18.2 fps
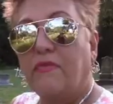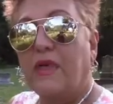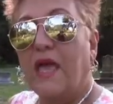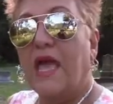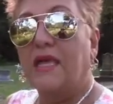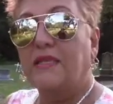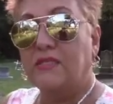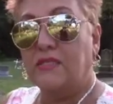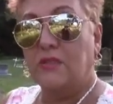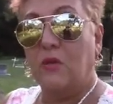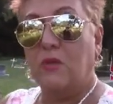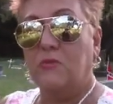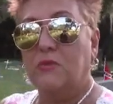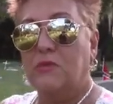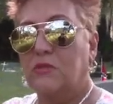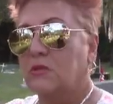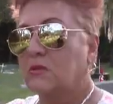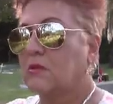
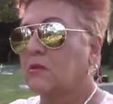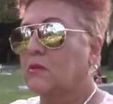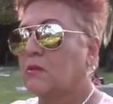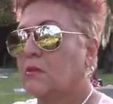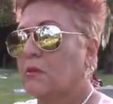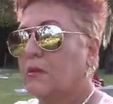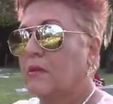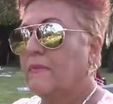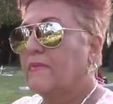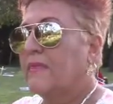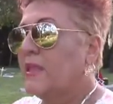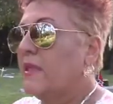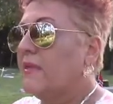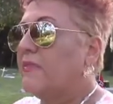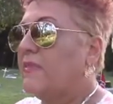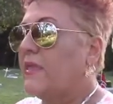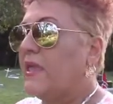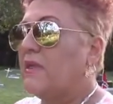headstones,
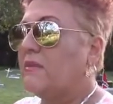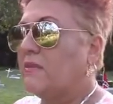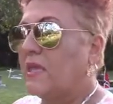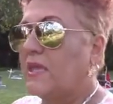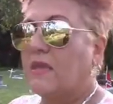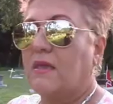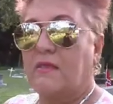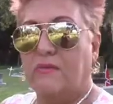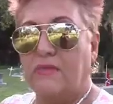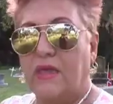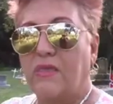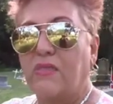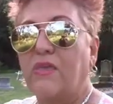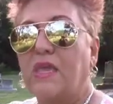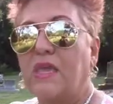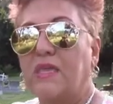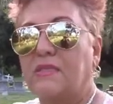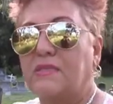they
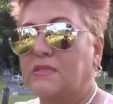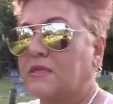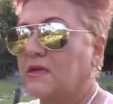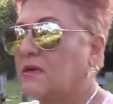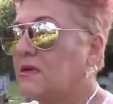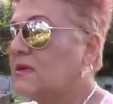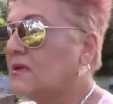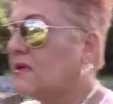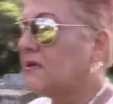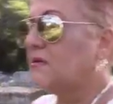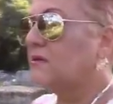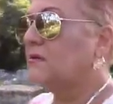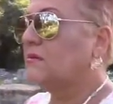think it's a